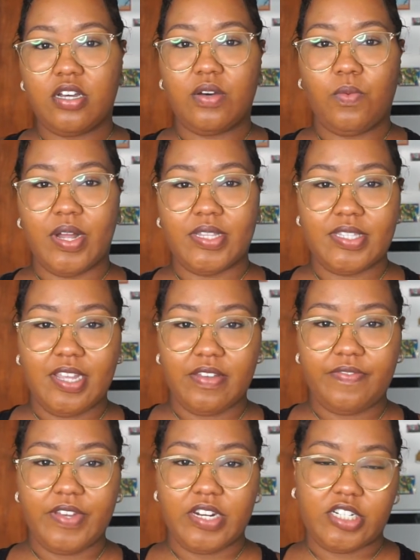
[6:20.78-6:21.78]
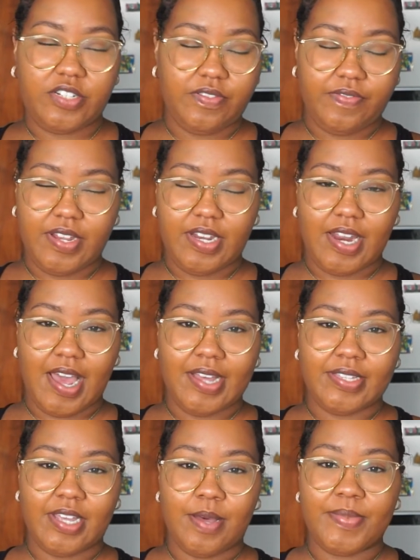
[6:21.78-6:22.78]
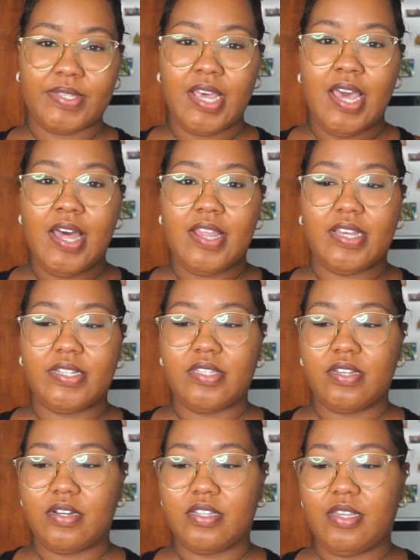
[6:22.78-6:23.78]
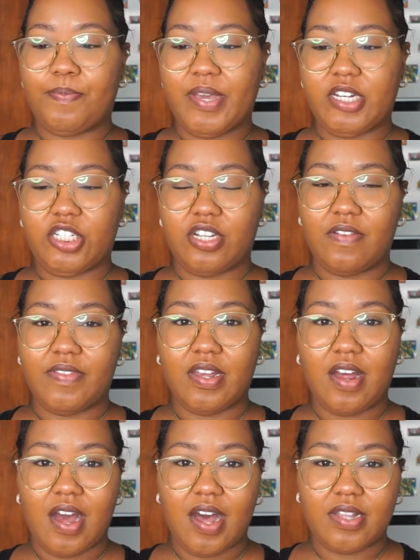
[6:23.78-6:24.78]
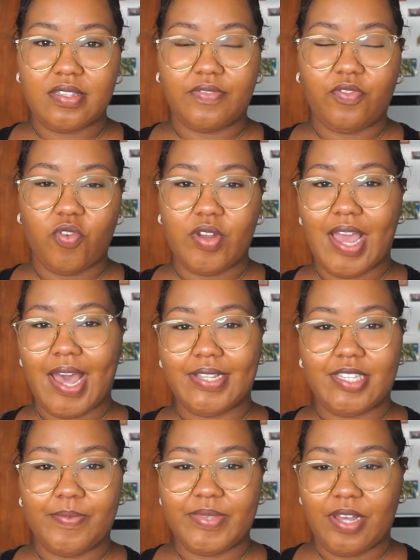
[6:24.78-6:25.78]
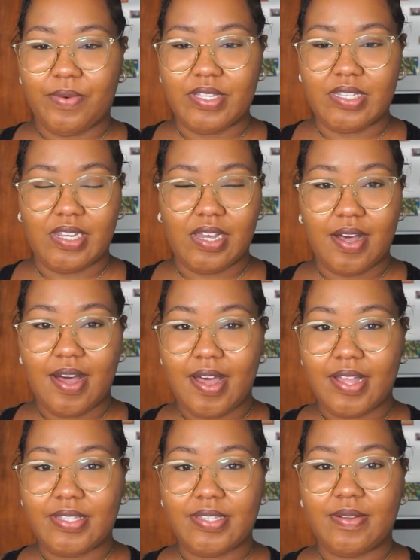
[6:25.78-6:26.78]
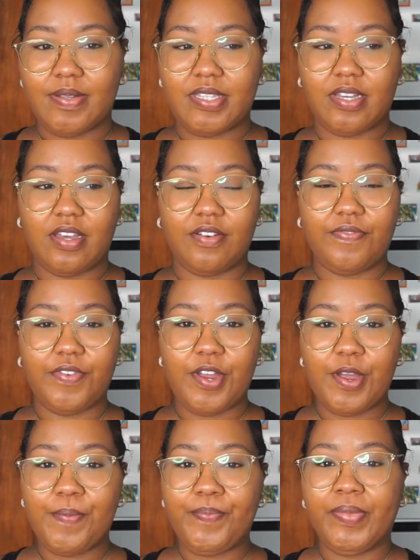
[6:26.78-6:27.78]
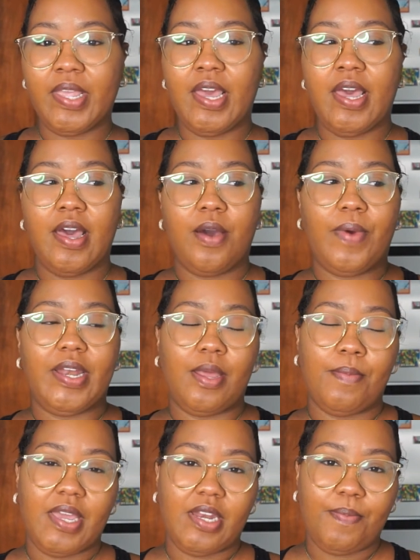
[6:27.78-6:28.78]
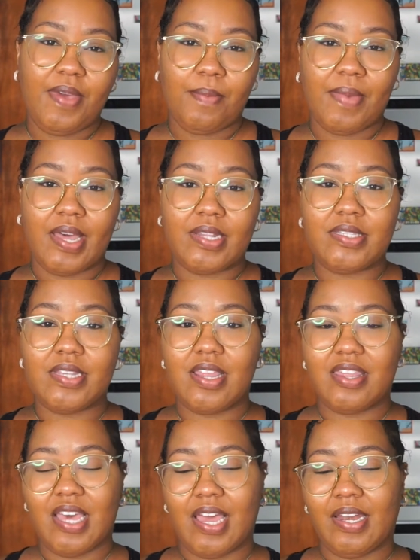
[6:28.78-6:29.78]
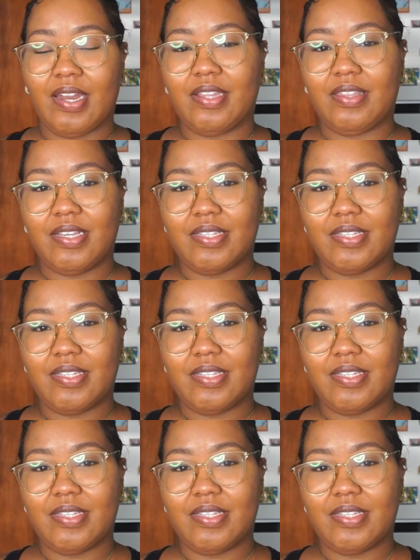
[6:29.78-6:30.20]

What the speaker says: once they finished fulfilling the items, they took the picture of the cart of all the items that was in the cart to confirm. When they made the payment, then they